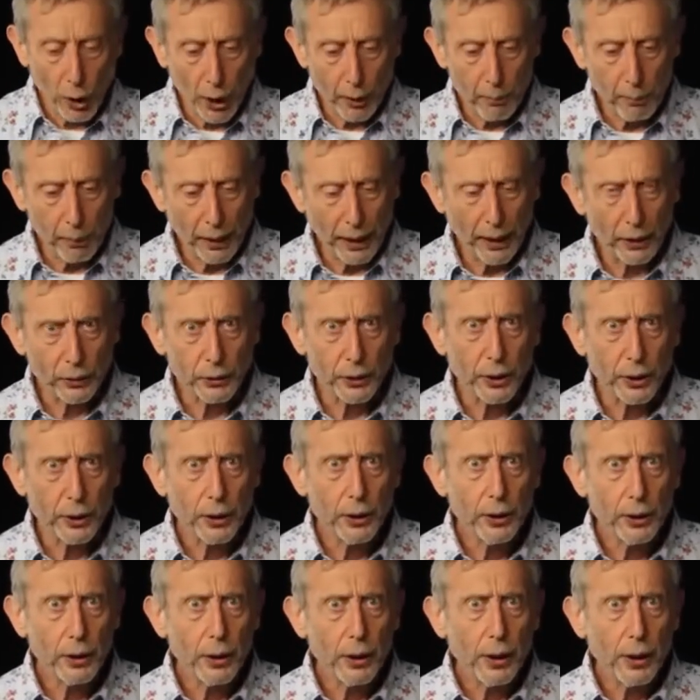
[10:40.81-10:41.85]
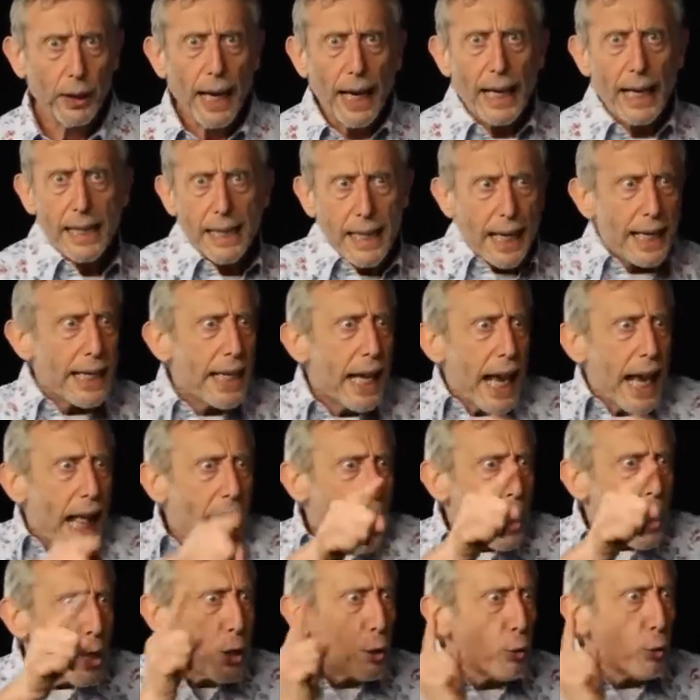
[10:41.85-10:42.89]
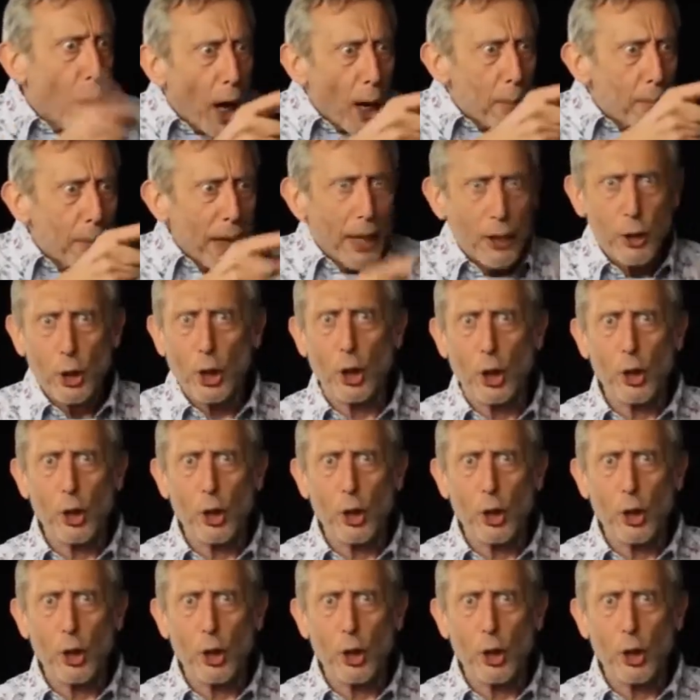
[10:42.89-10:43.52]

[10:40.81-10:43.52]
eyebrows. He said, your eyebrows are